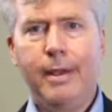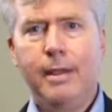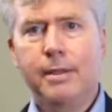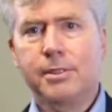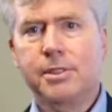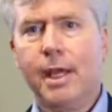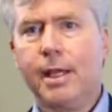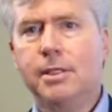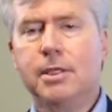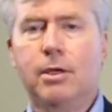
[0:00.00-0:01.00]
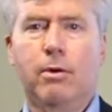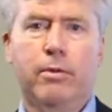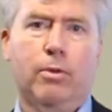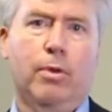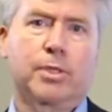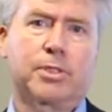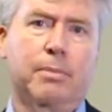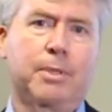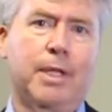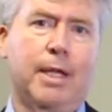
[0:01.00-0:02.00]
The second tier of the loss
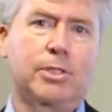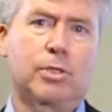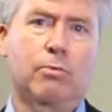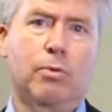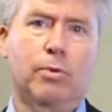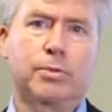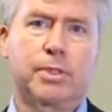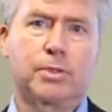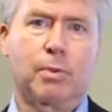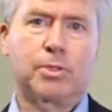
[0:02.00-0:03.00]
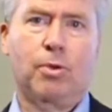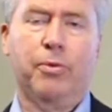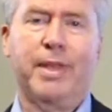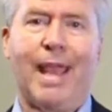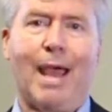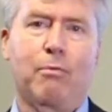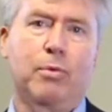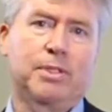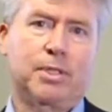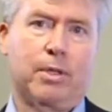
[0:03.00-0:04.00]
limitation rules is what's called the
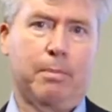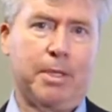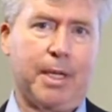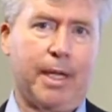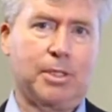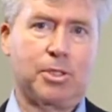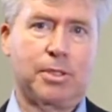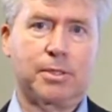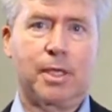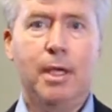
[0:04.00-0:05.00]
at-risk limitations.